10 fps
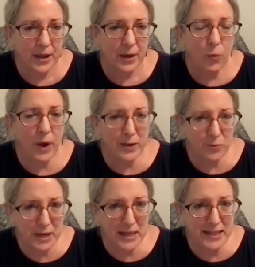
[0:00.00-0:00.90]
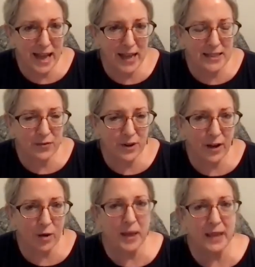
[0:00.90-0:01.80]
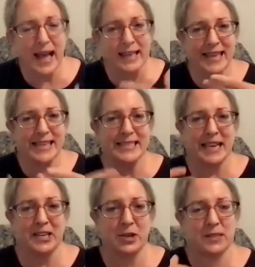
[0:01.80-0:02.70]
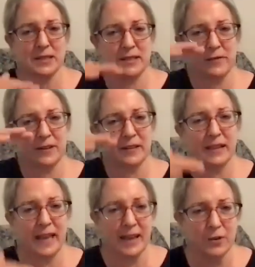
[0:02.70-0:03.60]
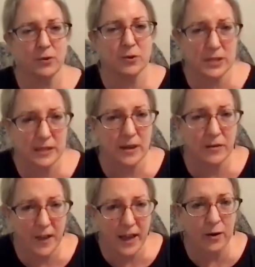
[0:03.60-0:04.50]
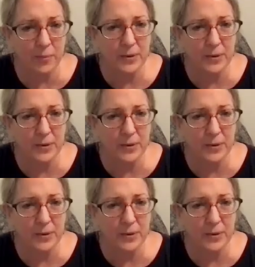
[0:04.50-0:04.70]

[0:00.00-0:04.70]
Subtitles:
when we need to ask for help, and that continuous different levels of help,